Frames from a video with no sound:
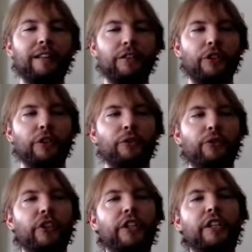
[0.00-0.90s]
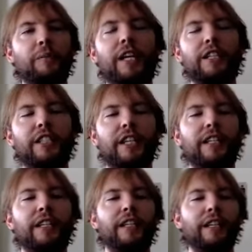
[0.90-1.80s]
to secure the blockchain,
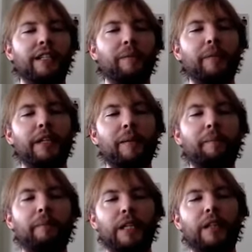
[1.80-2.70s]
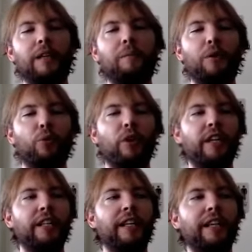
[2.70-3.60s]
the number
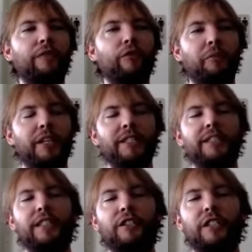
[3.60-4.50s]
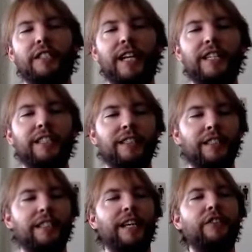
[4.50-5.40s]
one thing for processing transactions
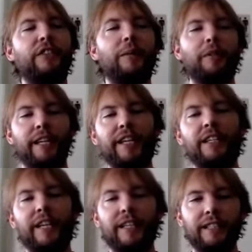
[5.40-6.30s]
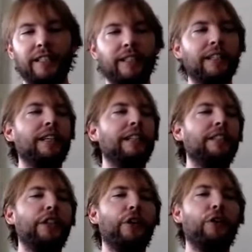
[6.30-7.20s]
is to have stable internet.
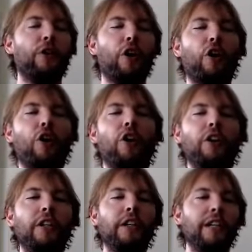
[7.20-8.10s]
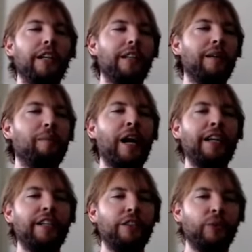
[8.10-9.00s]
So all the
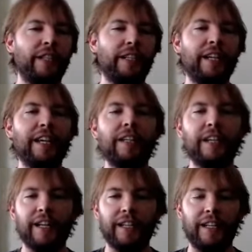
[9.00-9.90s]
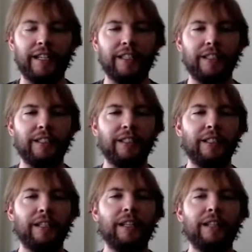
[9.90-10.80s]
miners with an internet connection,
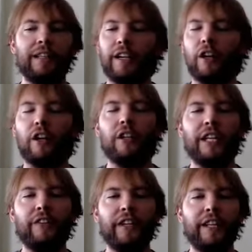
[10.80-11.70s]
they are all given